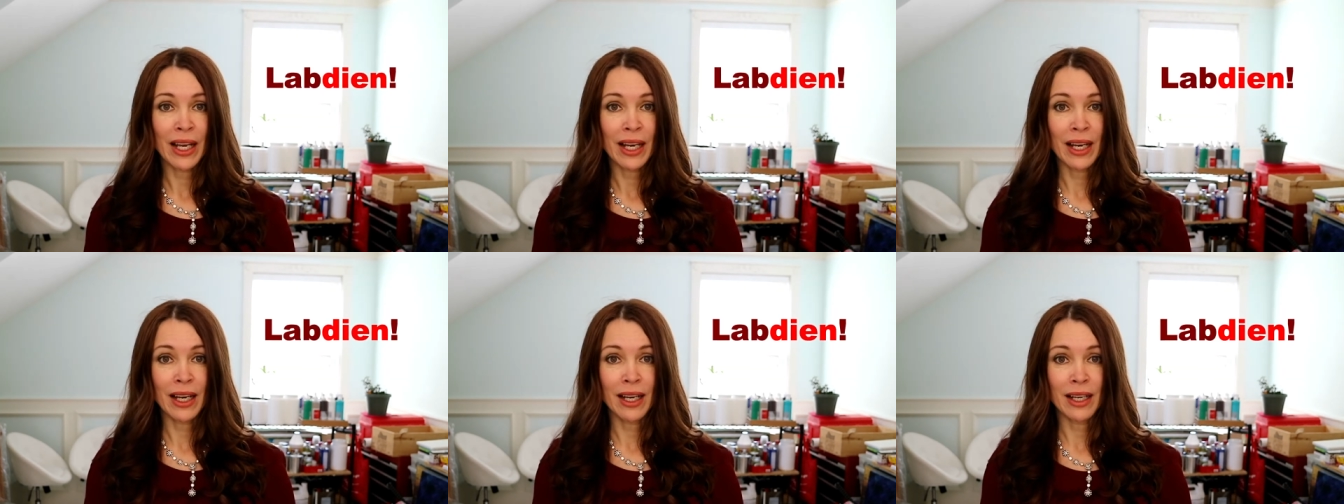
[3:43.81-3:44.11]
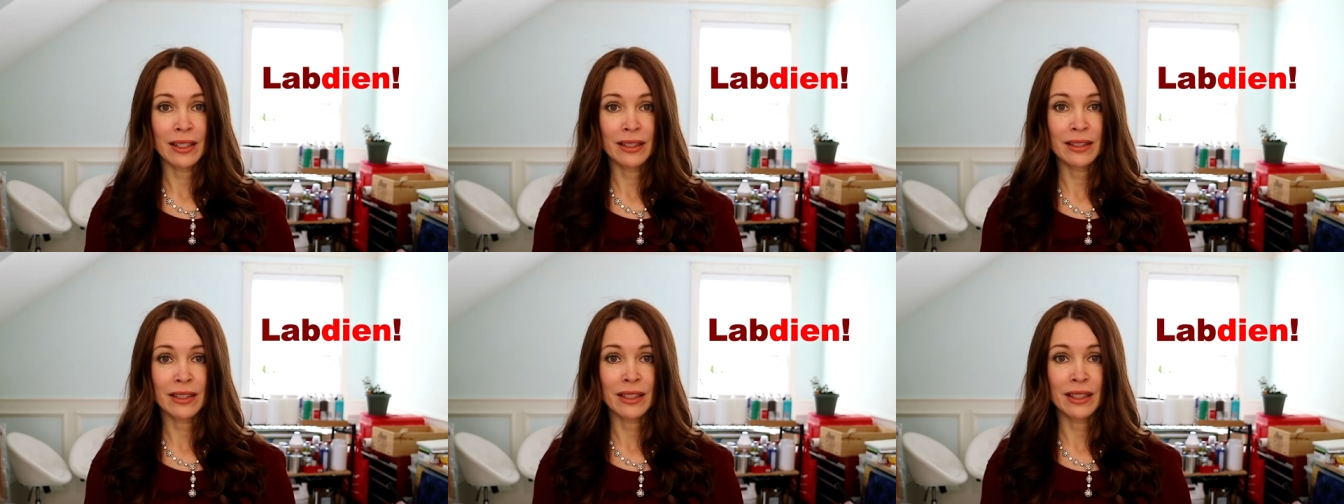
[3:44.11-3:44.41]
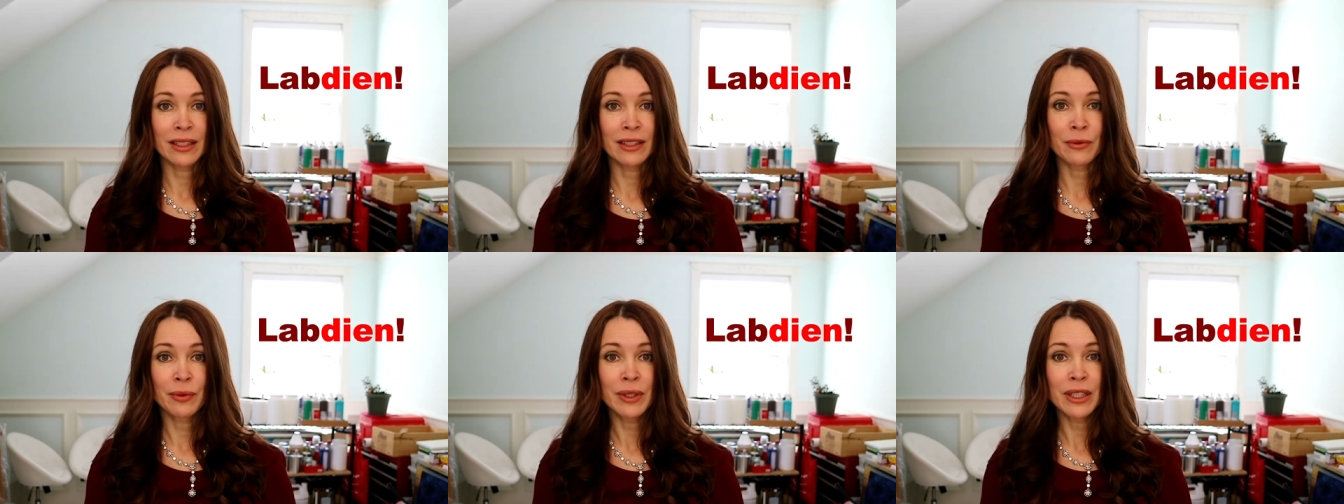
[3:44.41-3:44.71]
and
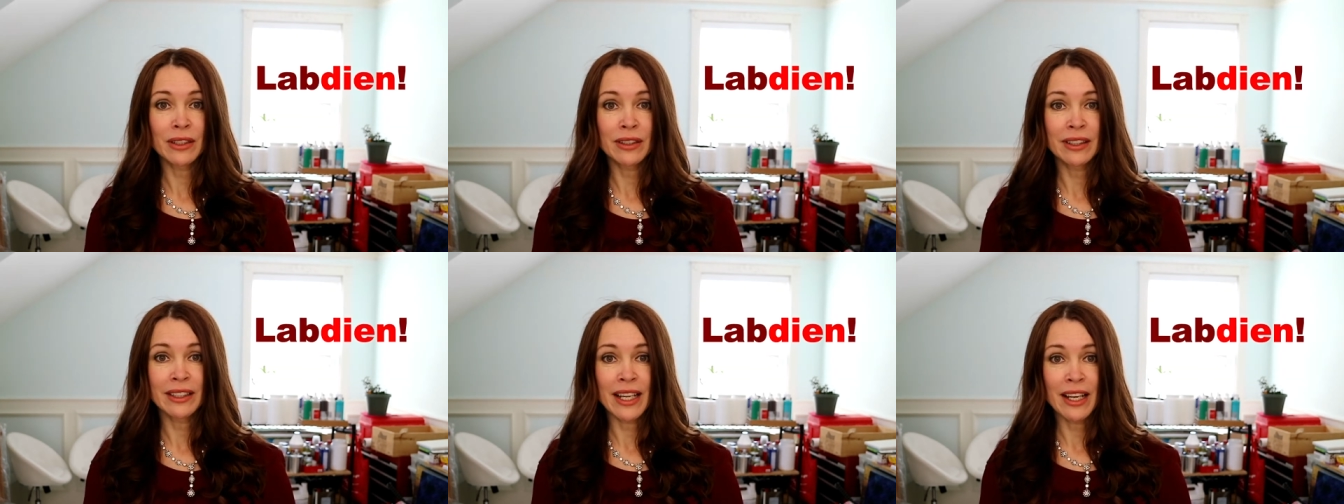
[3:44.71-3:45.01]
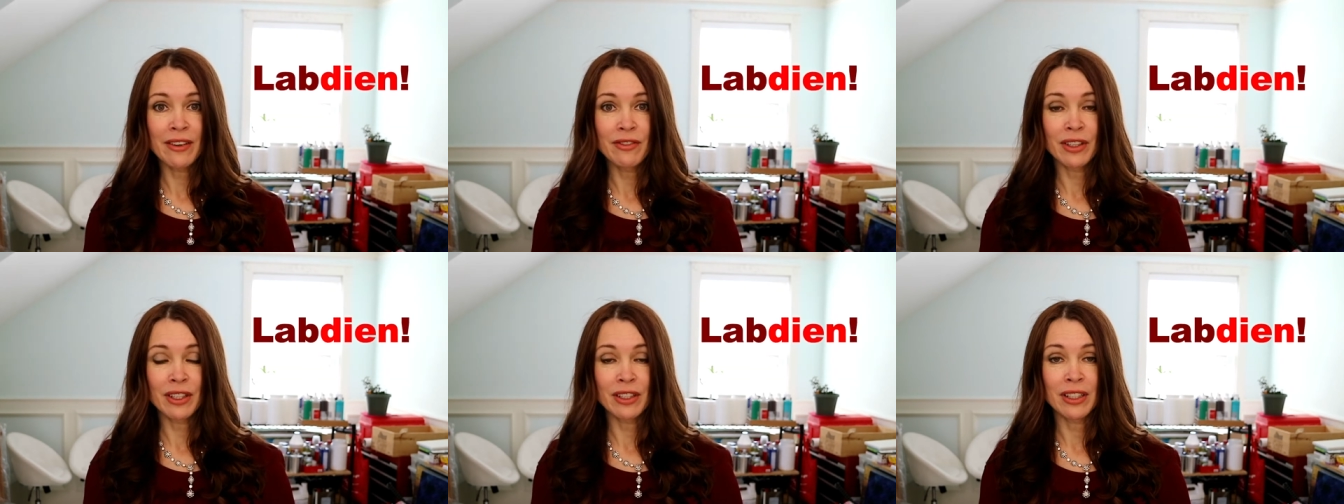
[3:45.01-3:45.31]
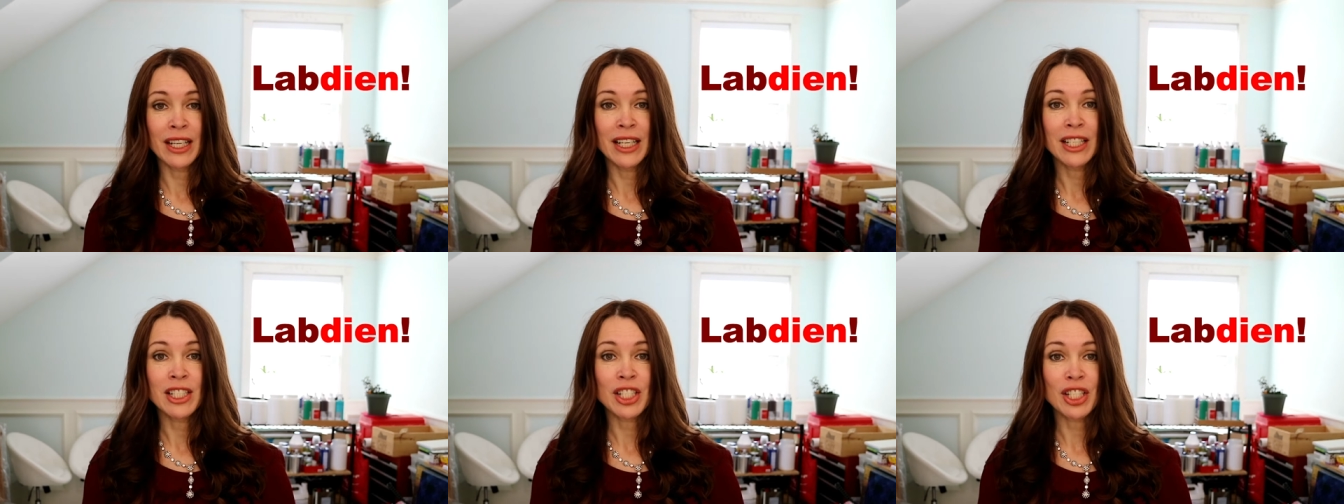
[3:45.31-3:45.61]
it will
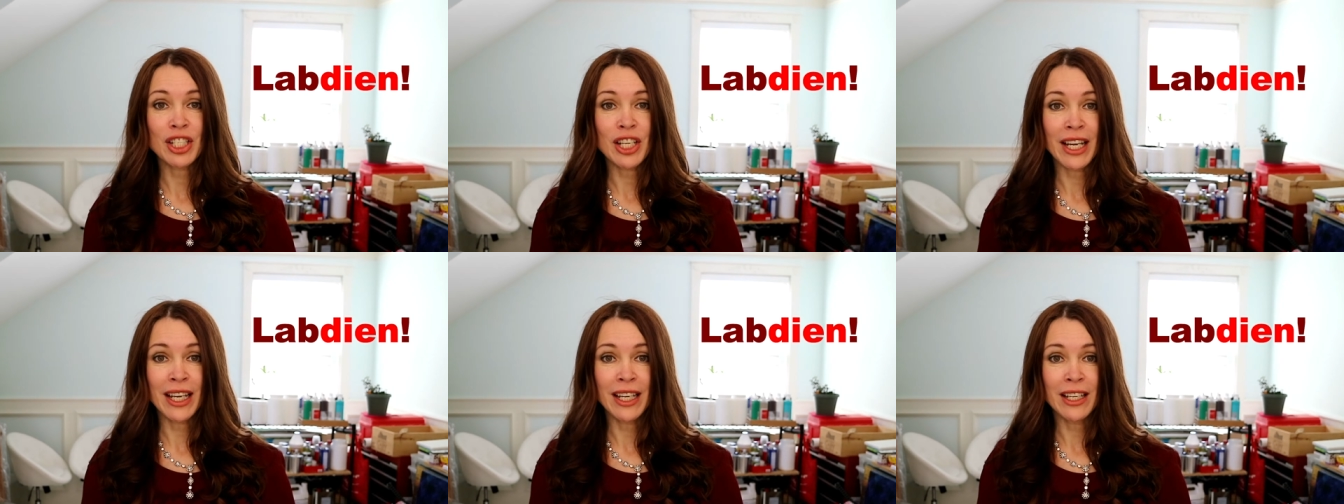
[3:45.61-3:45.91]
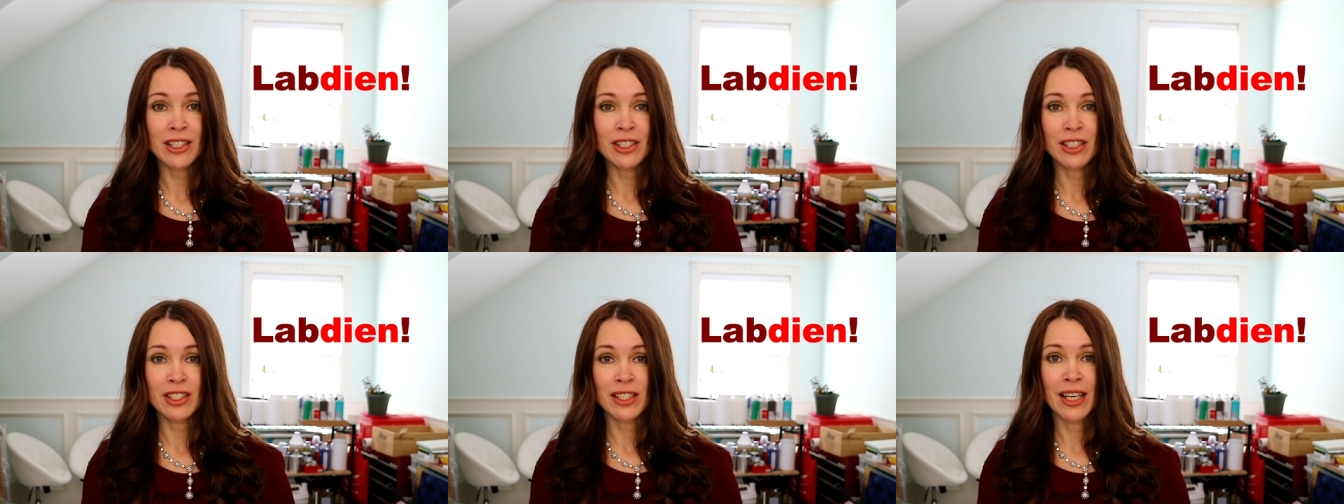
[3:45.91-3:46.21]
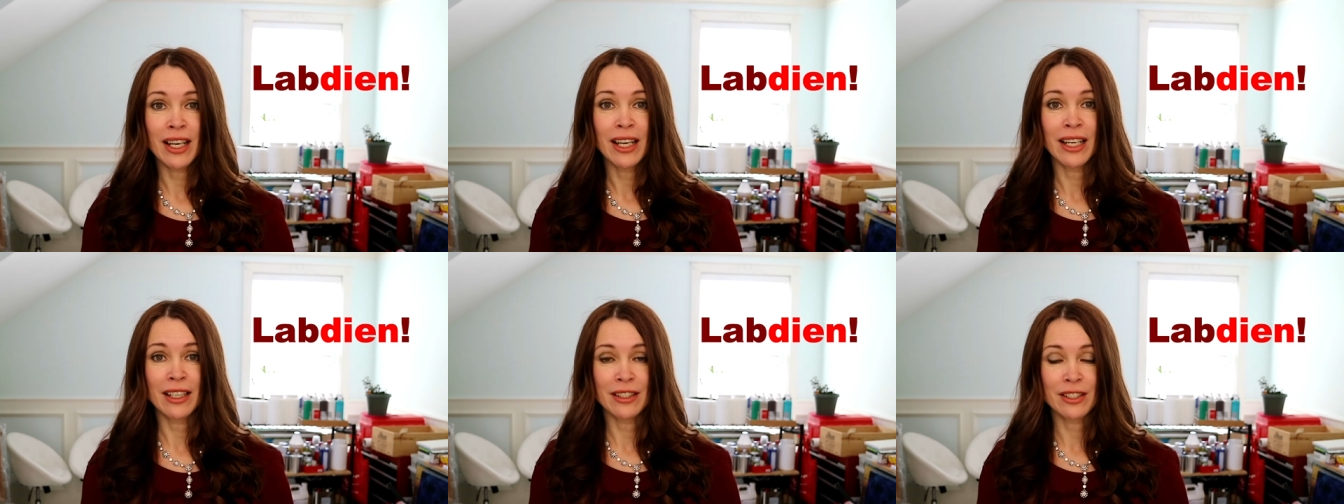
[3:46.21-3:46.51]
never change
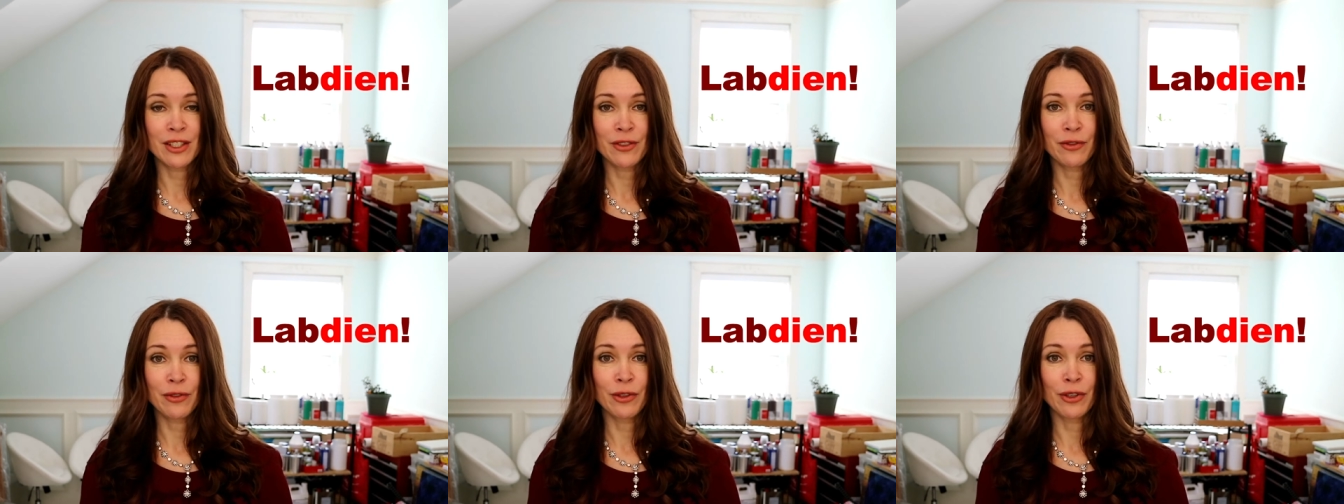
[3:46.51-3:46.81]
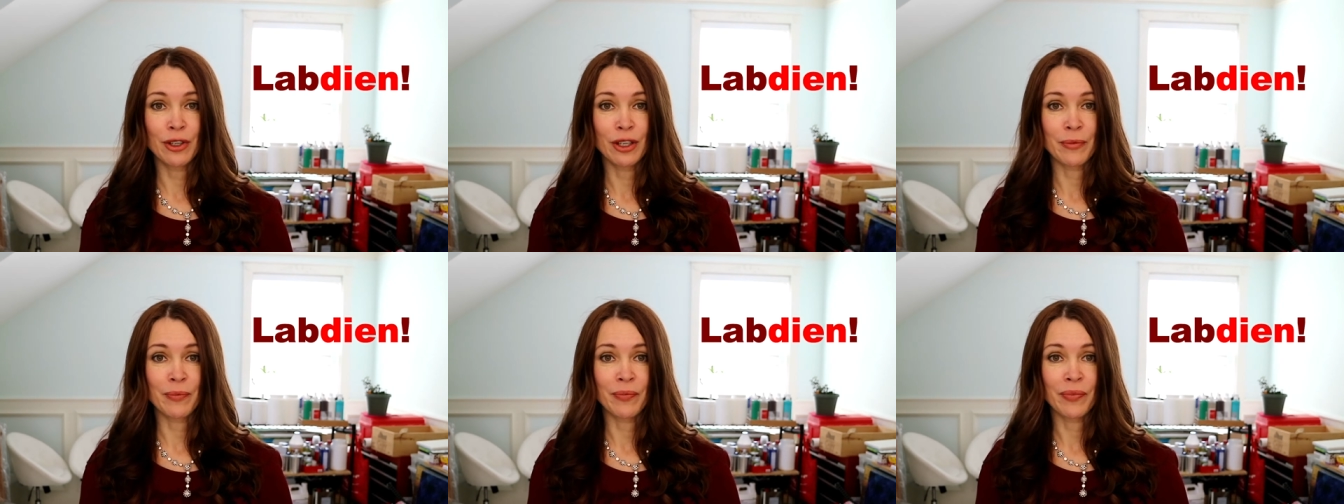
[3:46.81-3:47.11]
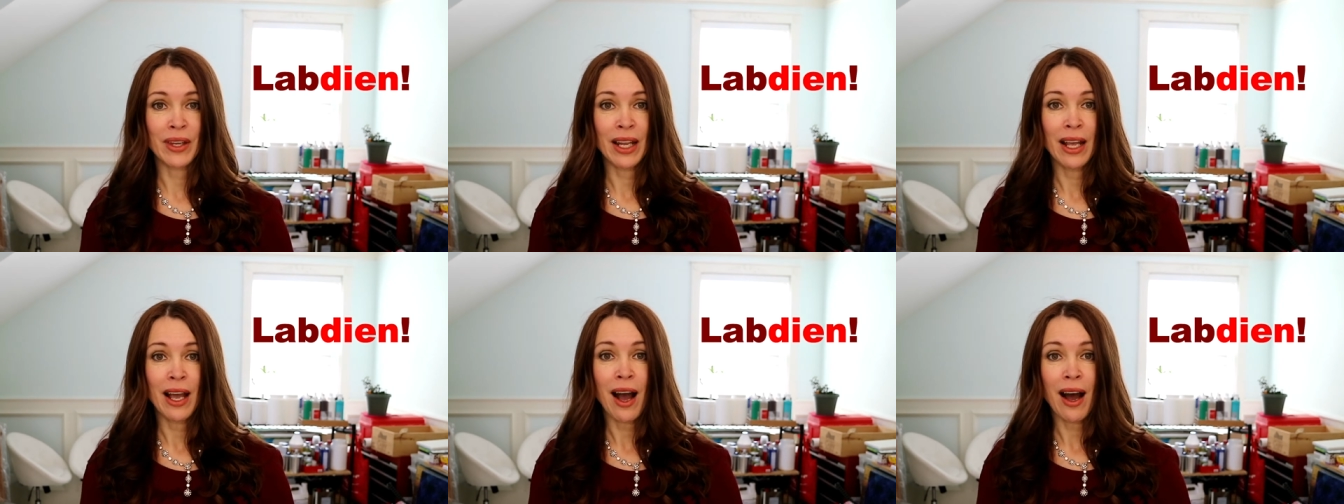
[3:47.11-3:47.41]
its form,